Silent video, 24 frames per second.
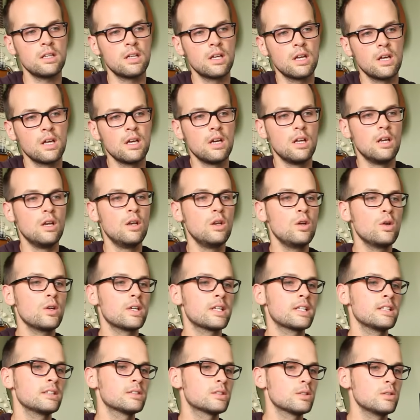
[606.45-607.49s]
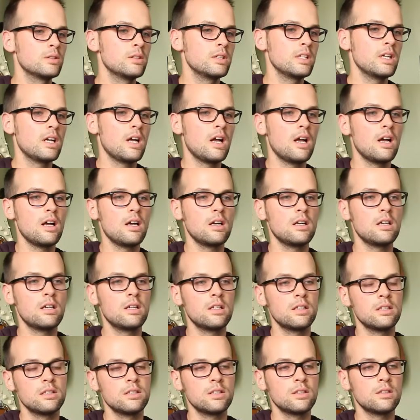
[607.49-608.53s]
Look into your heart
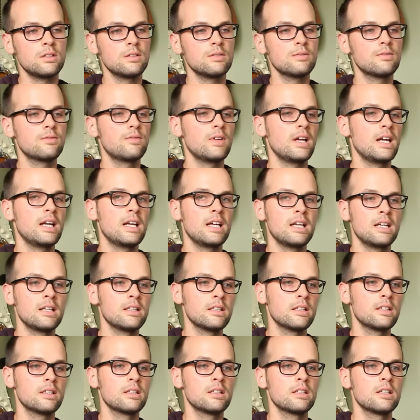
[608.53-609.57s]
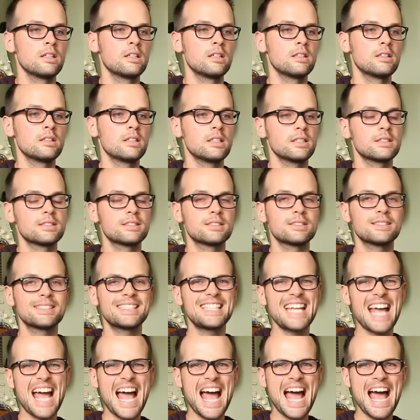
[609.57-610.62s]
and you'll find the
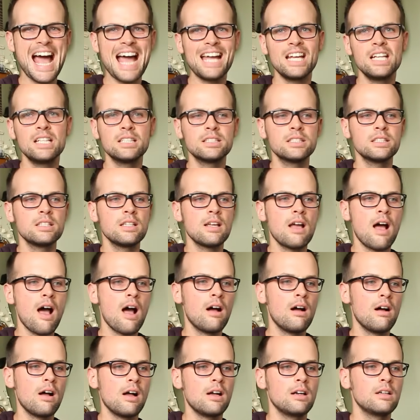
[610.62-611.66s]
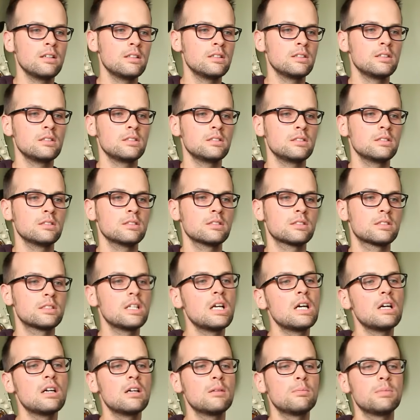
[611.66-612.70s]
sky is yours.
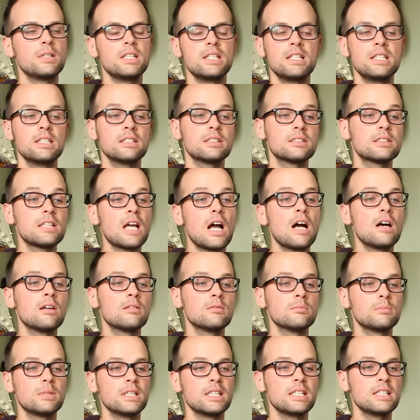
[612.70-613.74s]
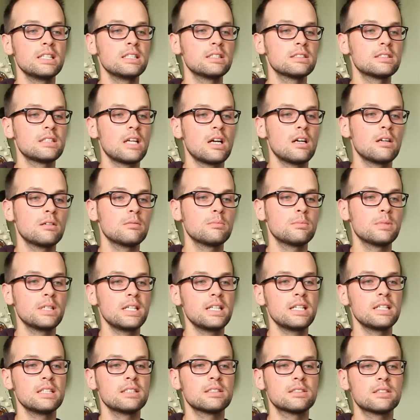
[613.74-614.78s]
So please don't, please don't,
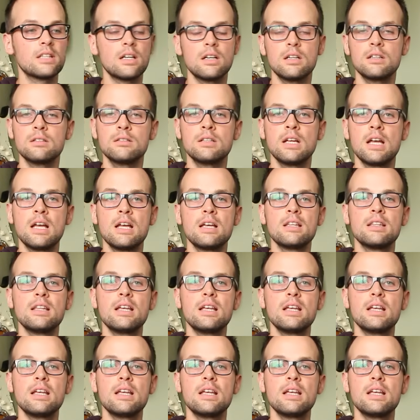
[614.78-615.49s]
please don't.